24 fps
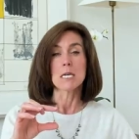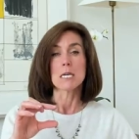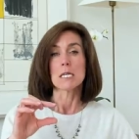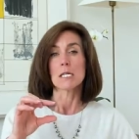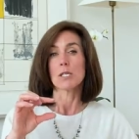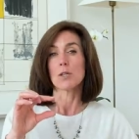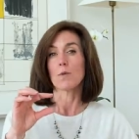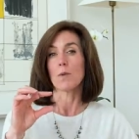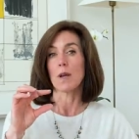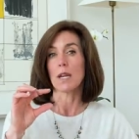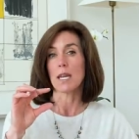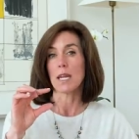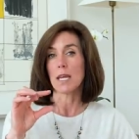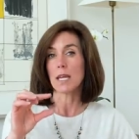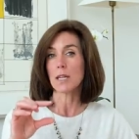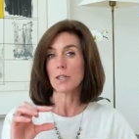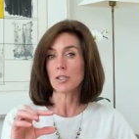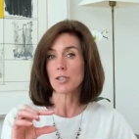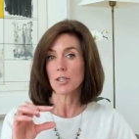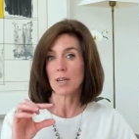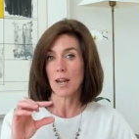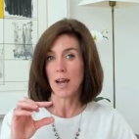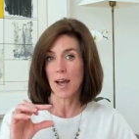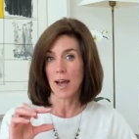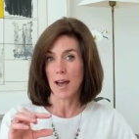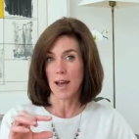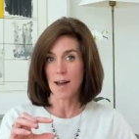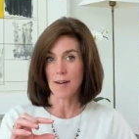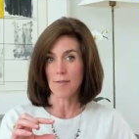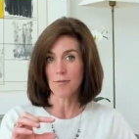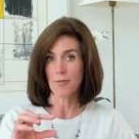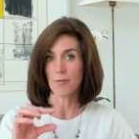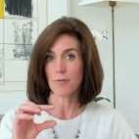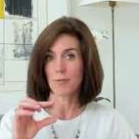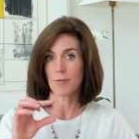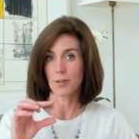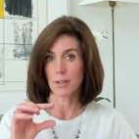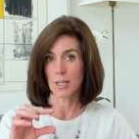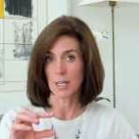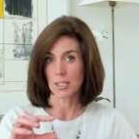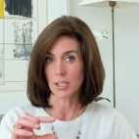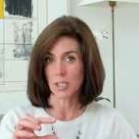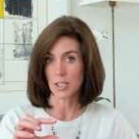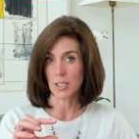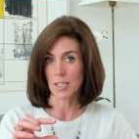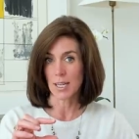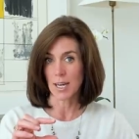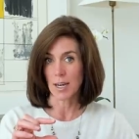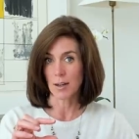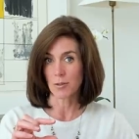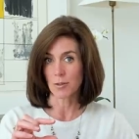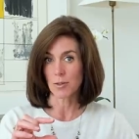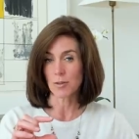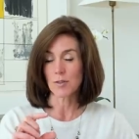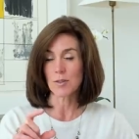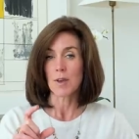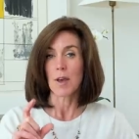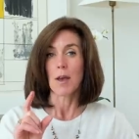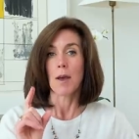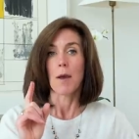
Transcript: to an inch and a half for kitchen counters,